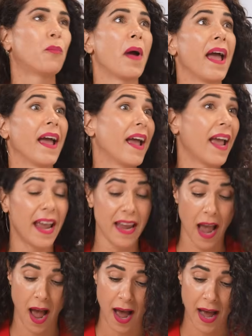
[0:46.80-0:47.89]
where
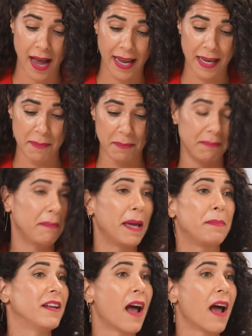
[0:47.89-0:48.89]
AI may be